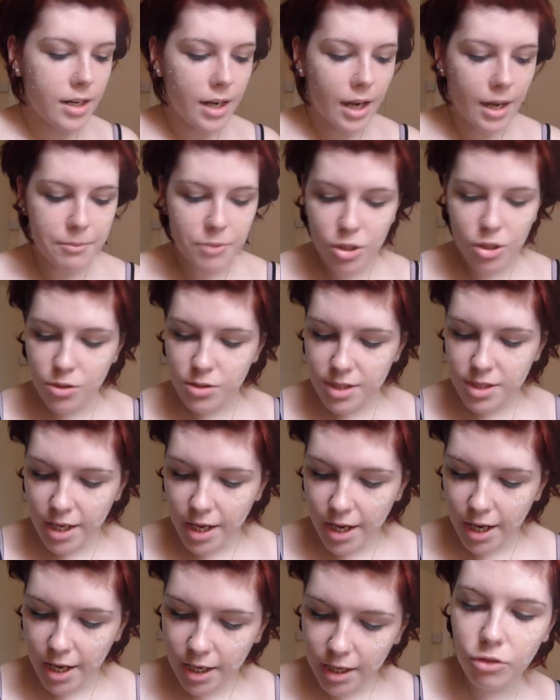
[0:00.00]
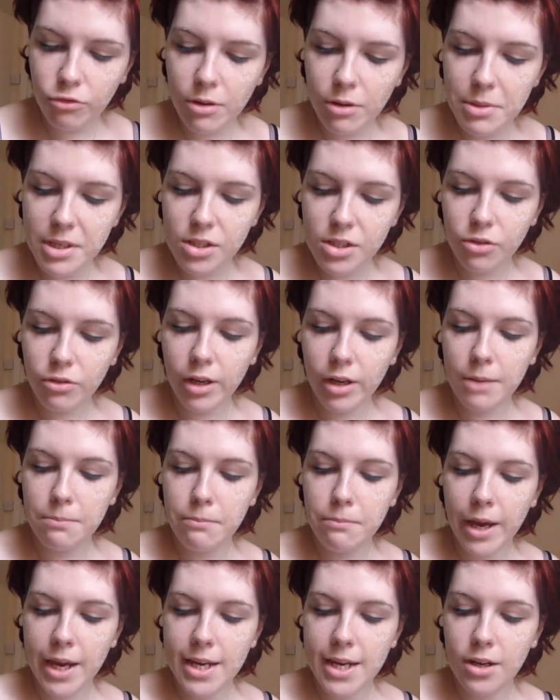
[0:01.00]
I'm using Rimmie's Cream
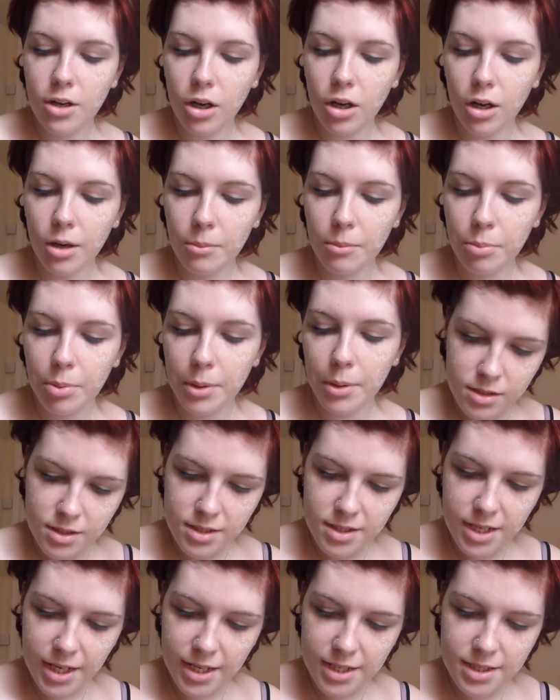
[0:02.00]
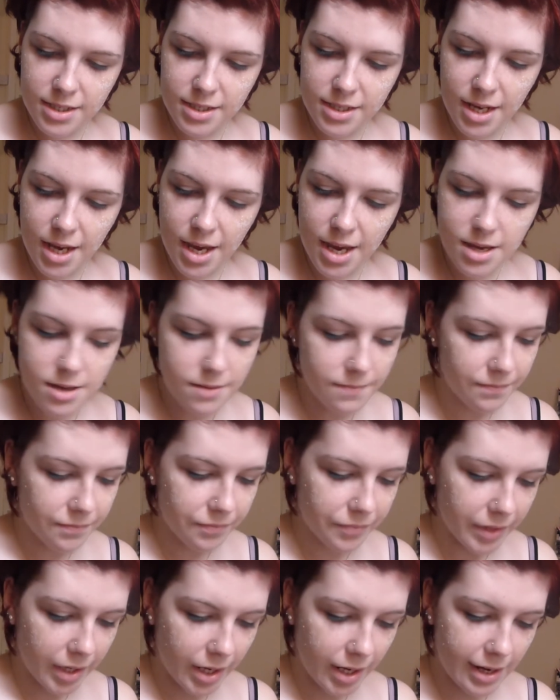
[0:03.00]
Makeup 60
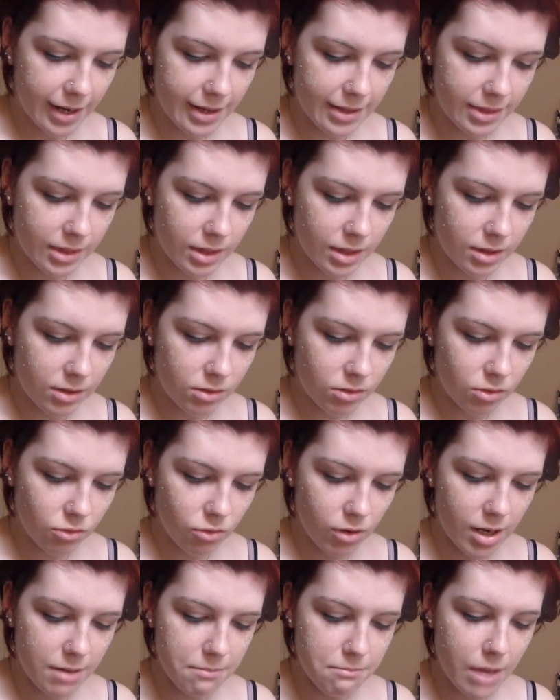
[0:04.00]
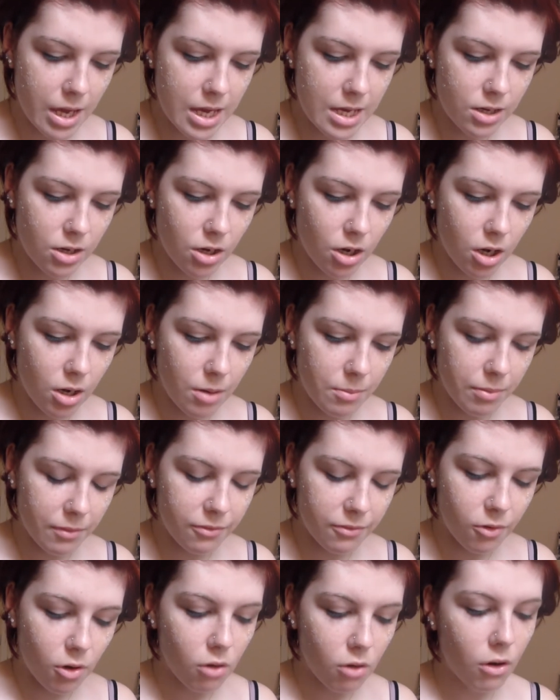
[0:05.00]
and Cream Makeup
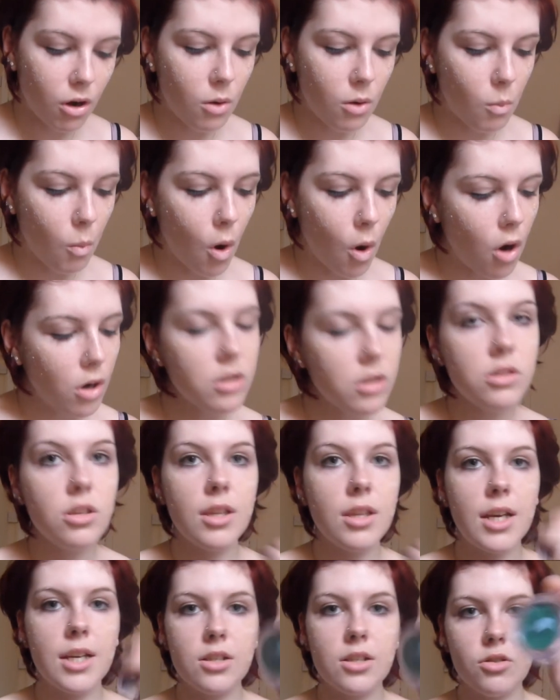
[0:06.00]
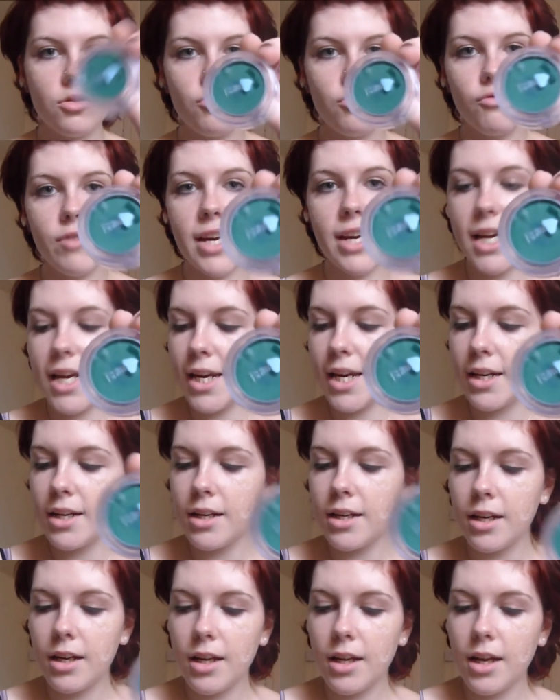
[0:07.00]
401, so that's green
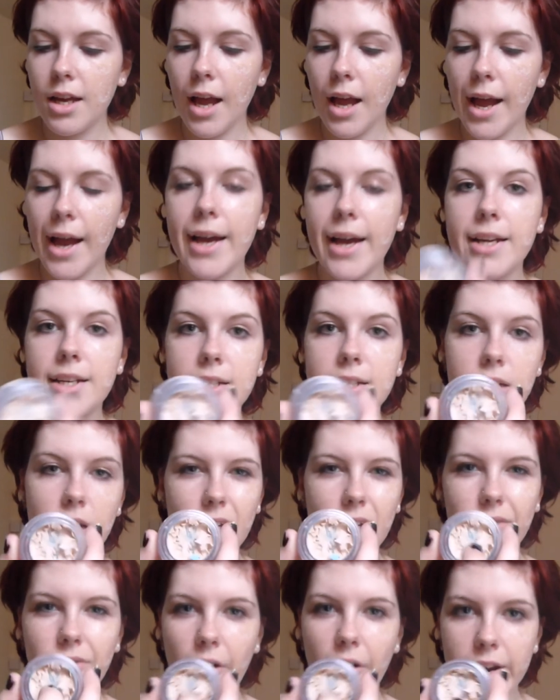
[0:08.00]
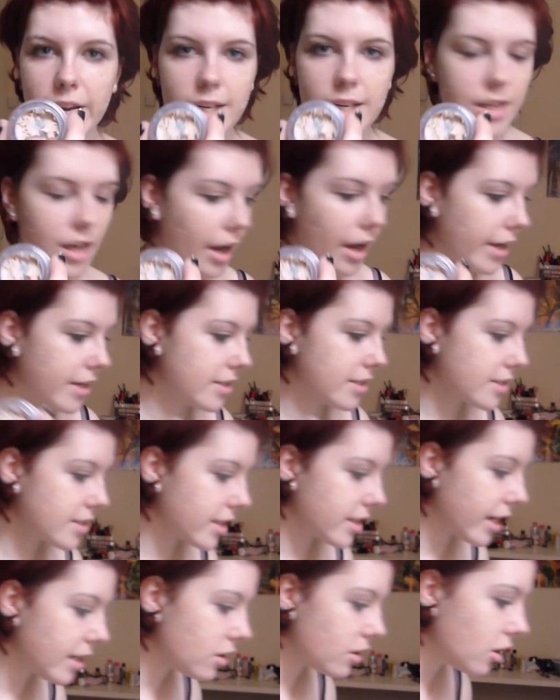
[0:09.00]
and a very nice skin